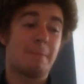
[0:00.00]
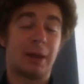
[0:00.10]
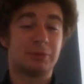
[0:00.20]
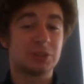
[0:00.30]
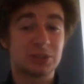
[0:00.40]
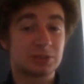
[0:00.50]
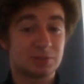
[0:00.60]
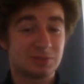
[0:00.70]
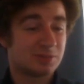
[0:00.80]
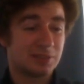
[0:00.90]
That was
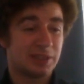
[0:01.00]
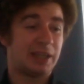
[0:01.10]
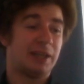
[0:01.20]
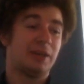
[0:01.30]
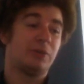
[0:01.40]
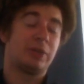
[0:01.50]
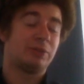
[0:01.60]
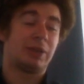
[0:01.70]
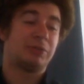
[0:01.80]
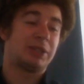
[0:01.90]
the only
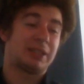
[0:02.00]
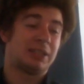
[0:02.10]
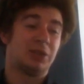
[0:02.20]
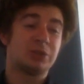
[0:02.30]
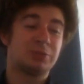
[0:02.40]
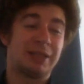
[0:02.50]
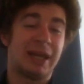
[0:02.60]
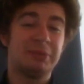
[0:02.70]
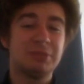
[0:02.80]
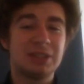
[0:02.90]
thing which actually lost me
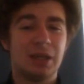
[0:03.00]
games.